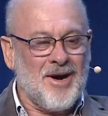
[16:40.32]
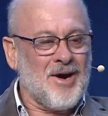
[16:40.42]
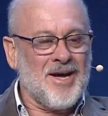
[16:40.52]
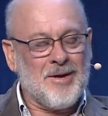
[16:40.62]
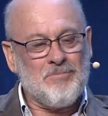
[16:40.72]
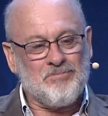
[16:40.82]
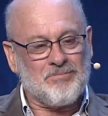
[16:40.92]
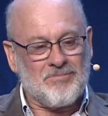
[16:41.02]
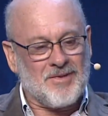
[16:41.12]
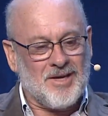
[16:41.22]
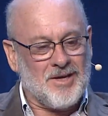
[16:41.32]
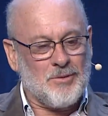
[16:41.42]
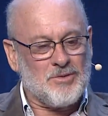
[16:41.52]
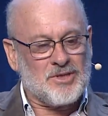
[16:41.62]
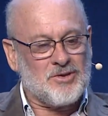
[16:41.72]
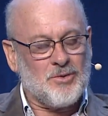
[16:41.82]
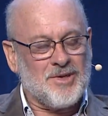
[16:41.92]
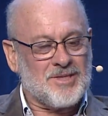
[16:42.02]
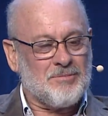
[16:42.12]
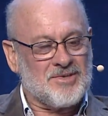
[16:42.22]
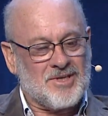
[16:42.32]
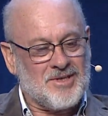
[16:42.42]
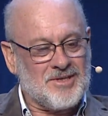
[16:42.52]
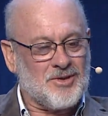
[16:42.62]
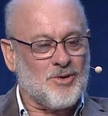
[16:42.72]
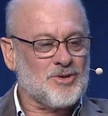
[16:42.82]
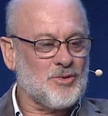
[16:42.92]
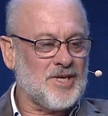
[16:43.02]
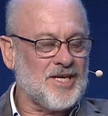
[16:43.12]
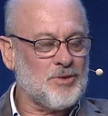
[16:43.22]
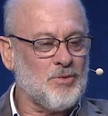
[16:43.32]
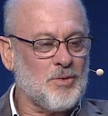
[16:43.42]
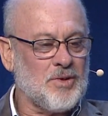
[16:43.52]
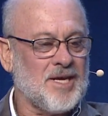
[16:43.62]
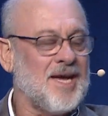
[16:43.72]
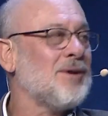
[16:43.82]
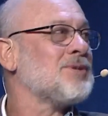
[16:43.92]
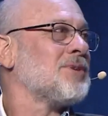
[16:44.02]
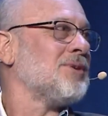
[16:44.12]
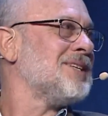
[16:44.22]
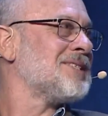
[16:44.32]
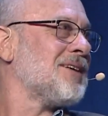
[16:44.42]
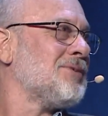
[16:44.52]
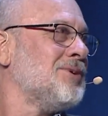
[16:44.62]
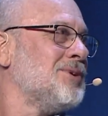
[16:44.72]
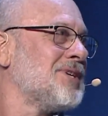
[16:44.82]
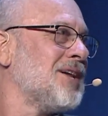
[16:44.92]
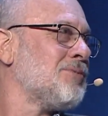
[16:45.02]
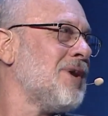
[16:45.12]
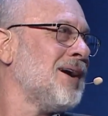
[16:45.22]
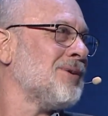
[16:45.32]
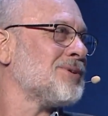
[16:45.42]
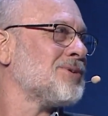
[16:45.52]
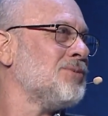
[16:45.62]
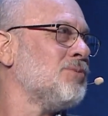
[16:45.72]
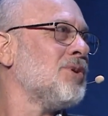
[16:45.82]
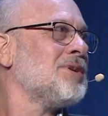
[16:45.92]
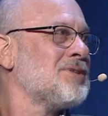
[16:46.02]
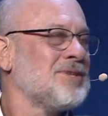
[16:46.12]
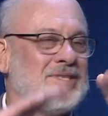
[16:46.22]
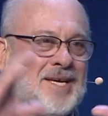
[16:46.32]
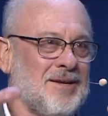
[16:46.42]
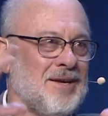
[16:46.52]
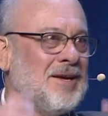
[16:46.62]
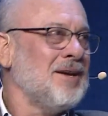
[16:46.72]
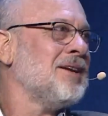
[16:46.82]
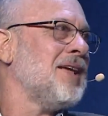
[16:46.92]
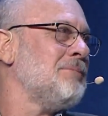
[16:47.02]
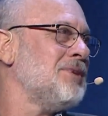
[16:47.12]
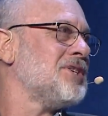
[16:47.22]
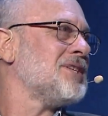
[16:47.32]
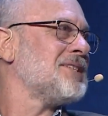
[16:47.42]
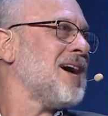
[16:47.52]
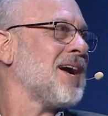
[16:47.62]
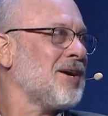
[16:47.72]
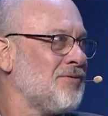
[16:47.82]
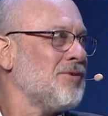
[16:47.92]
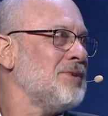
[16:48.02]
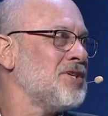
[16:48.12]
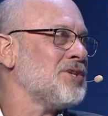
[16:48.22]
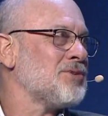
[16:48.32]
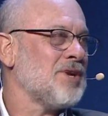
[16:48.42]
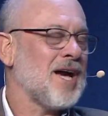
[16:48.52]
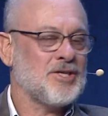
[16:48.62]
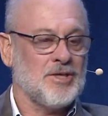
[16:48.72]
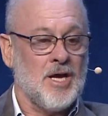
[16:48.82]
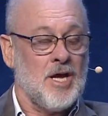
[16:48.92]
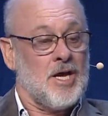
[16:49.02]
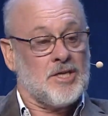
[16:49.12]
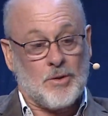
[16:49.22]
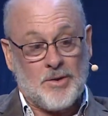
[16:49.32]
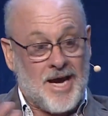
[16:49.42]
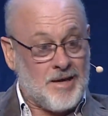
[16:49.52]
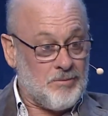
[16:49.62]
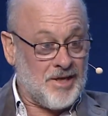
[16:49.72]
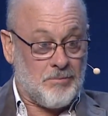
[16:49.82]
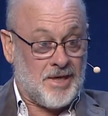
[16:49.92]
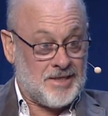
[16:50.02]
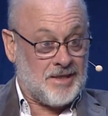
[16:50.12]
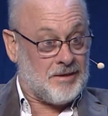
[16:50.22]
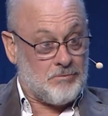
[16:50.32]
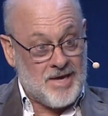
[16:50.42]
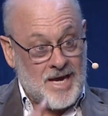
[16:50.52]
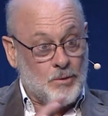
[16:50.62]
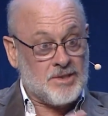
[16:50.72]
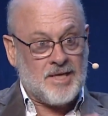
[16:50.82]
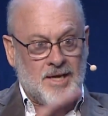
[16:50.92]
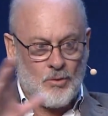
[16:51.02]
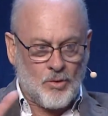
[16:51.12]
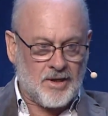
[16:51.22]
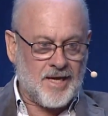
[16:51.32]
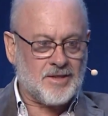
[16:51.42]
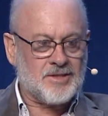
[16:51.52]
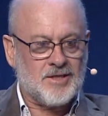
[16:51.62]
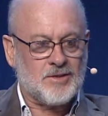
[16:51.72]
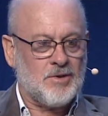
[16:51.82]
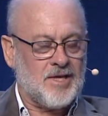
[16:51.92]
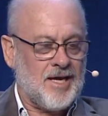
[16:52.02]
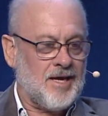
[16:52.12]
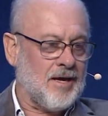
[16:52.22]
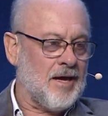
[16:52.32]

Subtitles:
I was doing some consultation work with the council in southern New South Wales who wanted to set an ambitious target for emissions reduction. So we had a big meeting, the mayor was there, all the councillors were there,